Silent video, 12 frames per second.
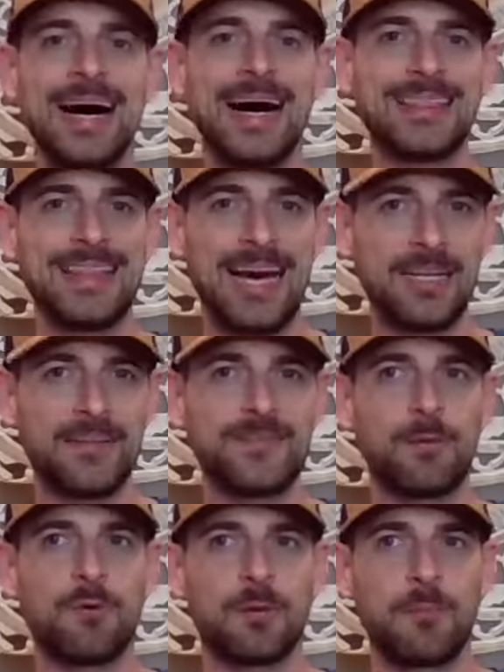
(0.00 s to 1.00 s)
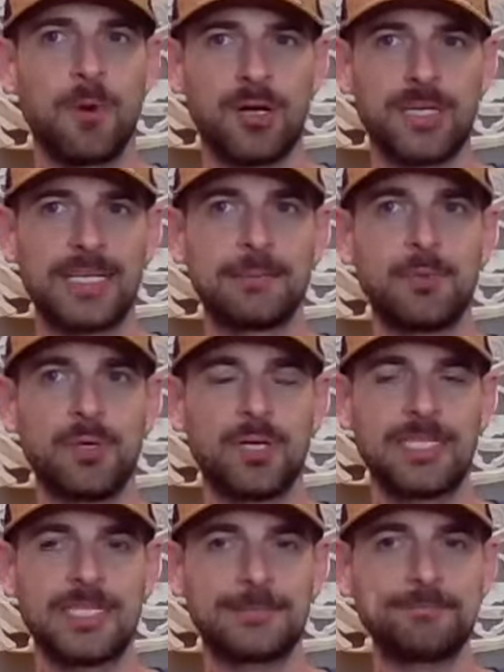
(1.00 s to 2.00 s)
a lot of network marketing
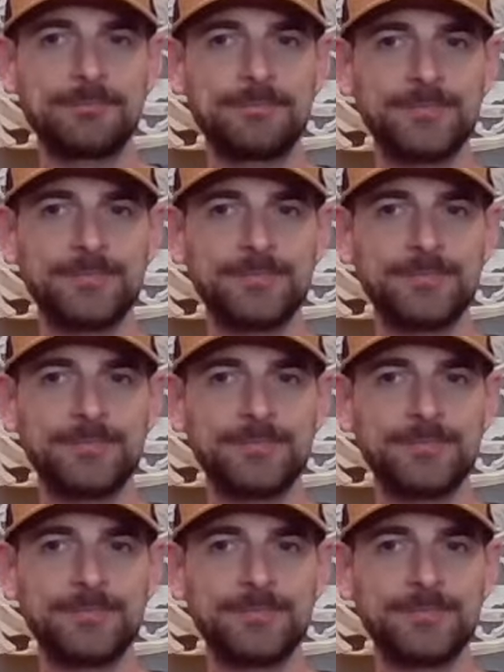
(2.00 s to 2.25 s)
books